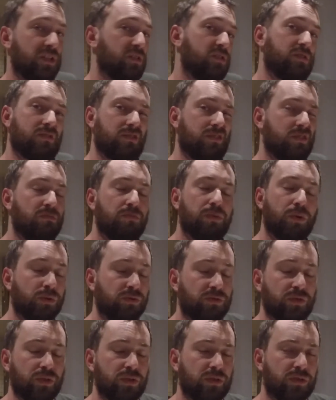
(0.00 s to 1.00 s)
It's got some
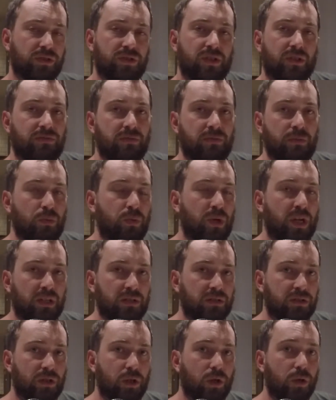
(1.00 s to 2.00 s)
portfolio stuff from a
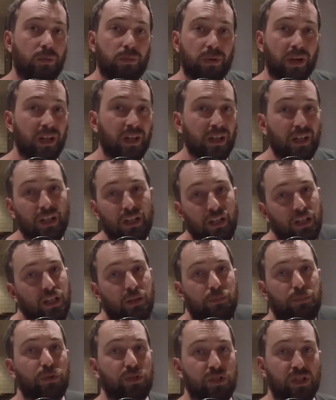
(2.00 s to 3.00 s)
while ago, but
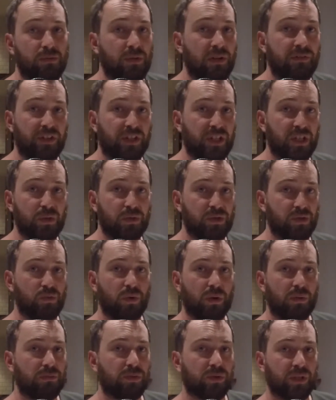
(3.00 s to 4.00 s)
it puts all my videos in
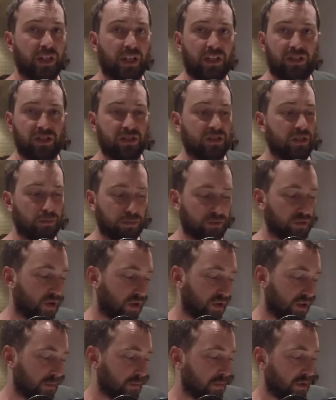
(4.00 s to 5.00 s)
one place. In the
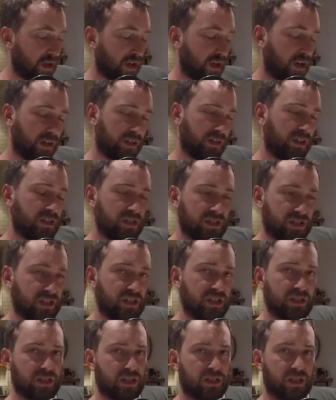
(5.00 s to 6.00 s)
blog part, you can
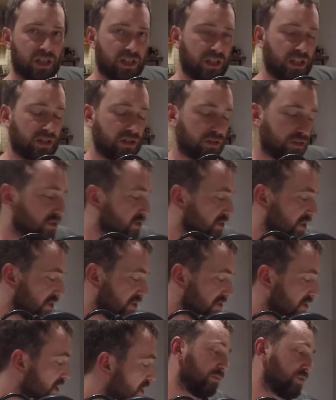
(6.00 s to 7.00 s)
see it says 80
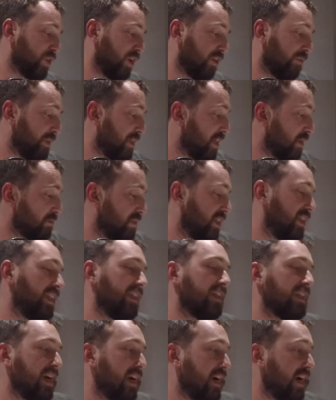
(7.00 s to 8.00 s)
Thursdays. So I've been
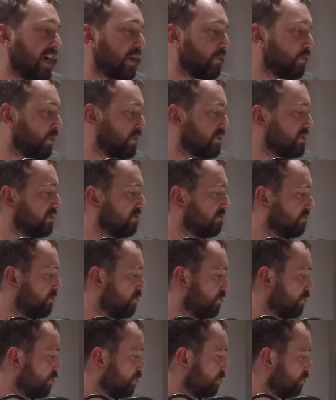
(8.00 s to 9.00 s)
updating that. I want to
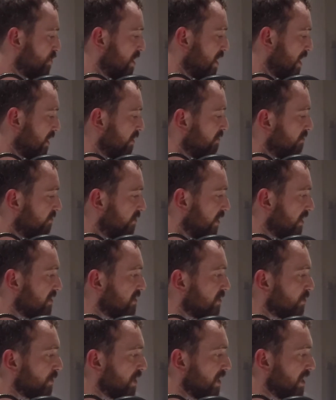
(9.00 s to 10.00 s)
try and
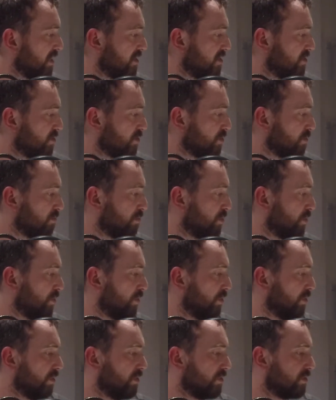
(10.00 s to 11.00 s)
find a way to
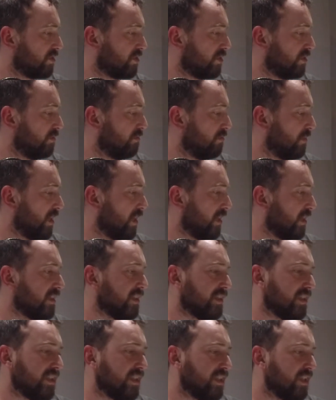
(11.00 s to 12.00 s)
put
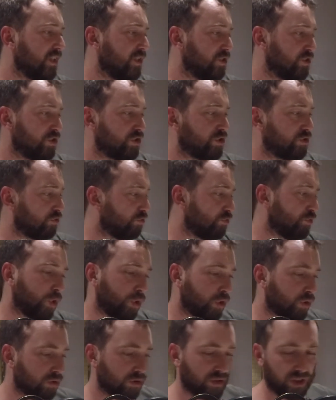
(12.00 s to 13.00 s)
my
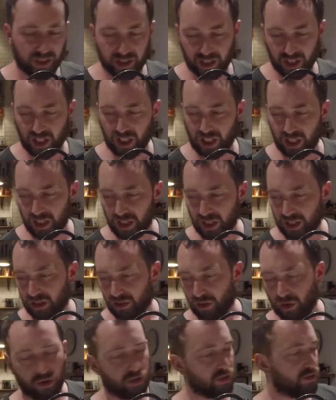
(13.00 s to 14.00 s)
scroll thingy
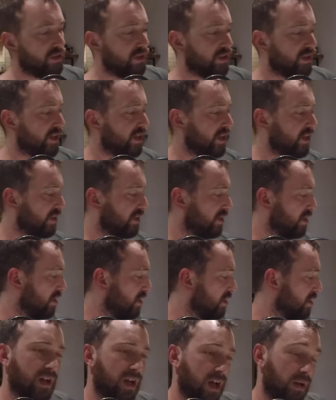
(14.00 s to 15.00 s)
on there.
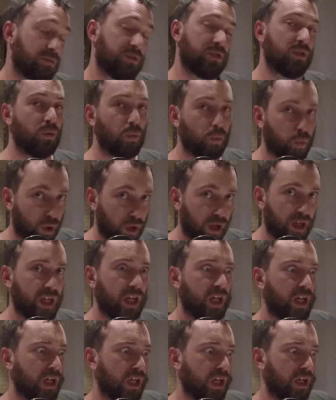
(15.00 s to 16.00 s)
I'm still
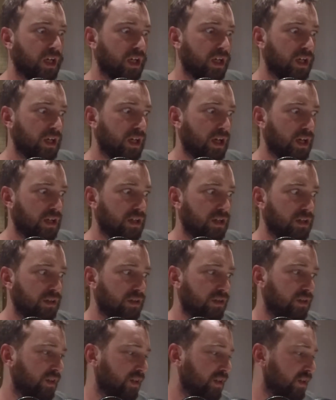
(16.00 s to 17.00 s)
working
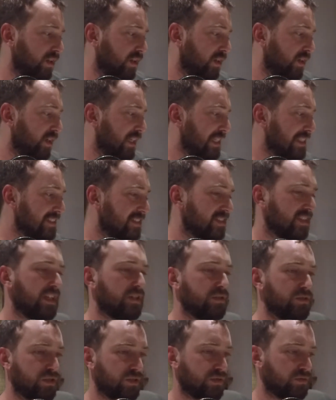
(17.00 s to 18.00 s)
the ins and
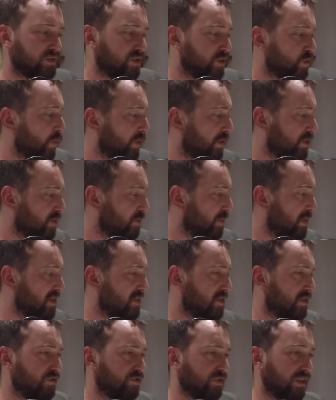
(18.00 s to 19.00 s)
outs of
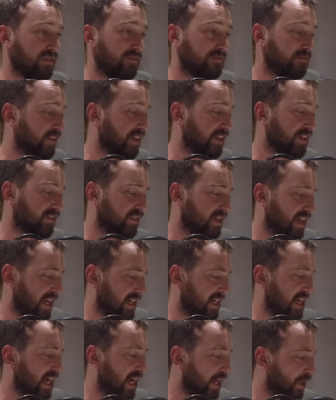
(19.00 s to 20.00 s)
Squarespace to try and figure
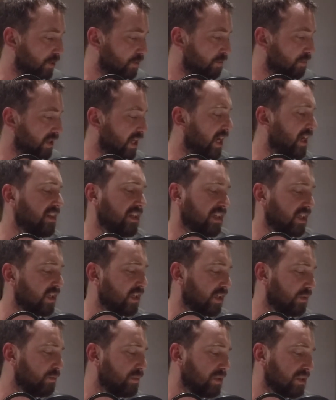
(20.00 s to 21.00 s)
that out, but I think
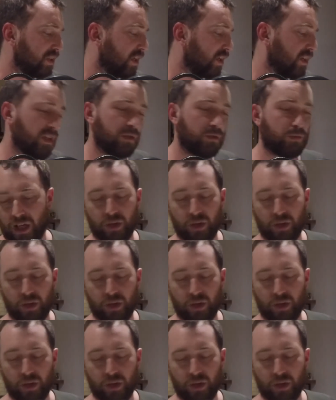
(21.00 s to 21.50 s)
it can be done.